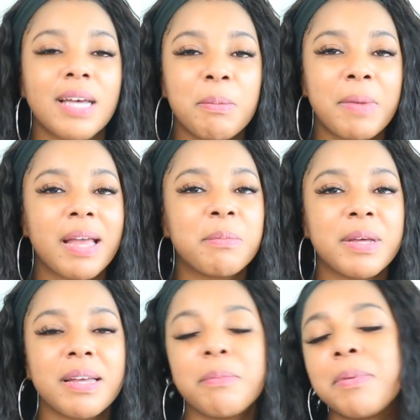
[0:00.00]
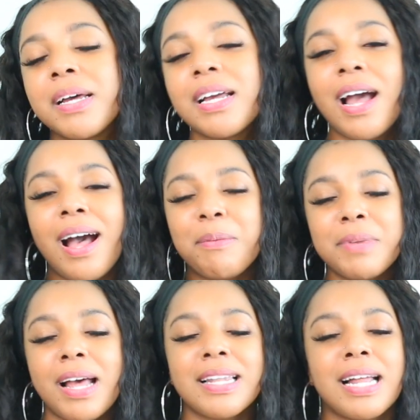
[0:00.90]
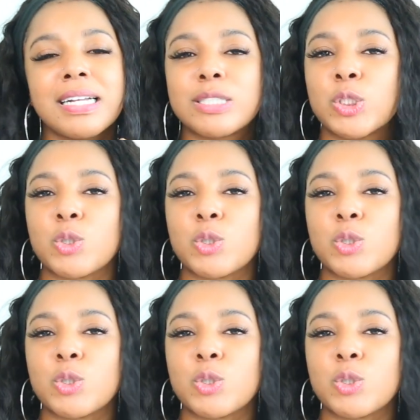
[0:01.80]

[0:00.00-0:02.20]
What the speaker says: Some may be, but I'm not like